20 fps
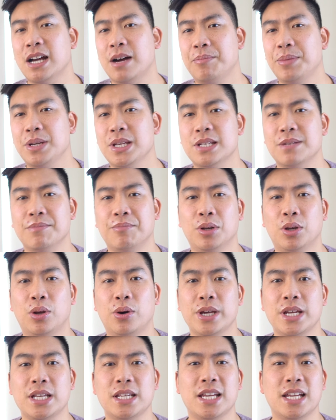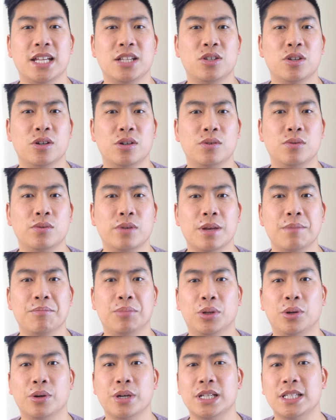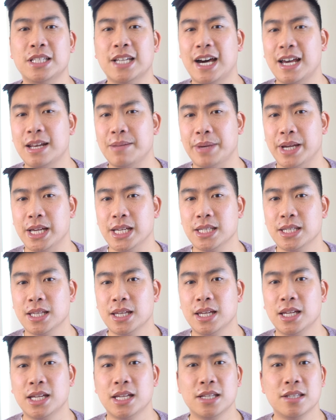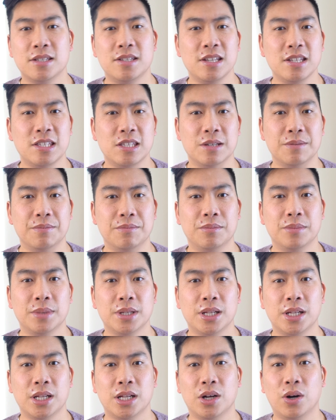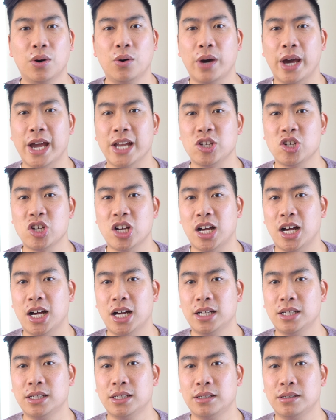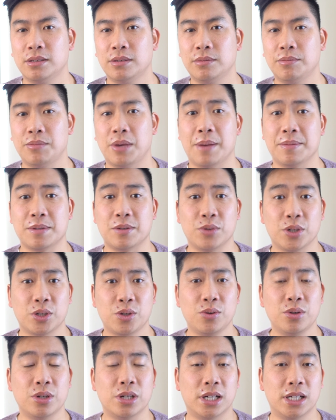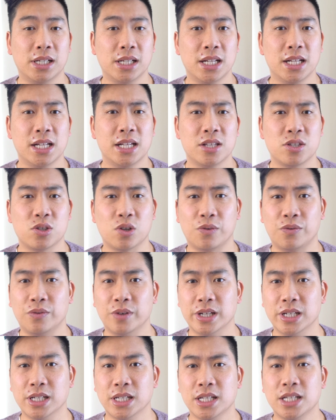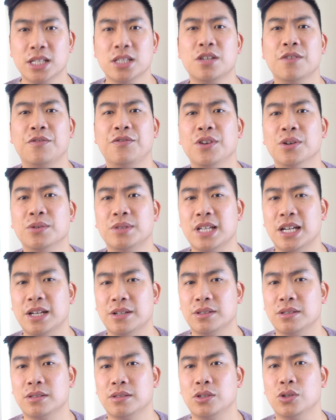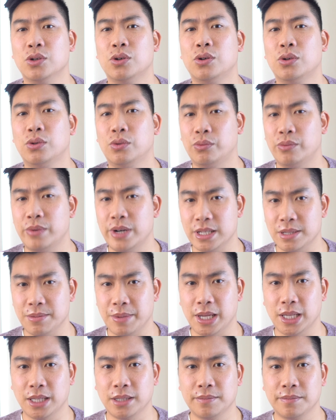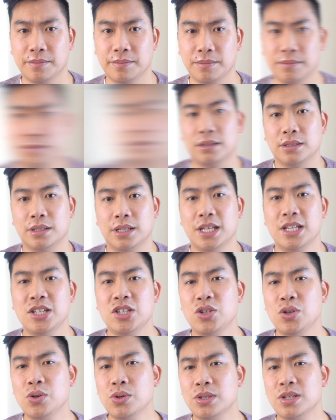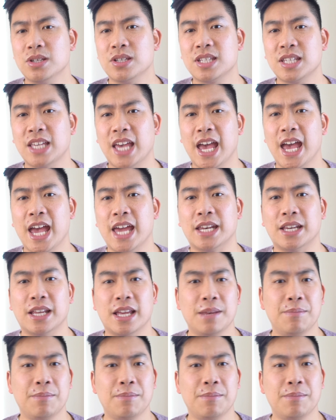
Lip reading: companies employ in their internal employee database, system, or HR, perhaps a recruiter, software, to filter out your resume? It is used to scan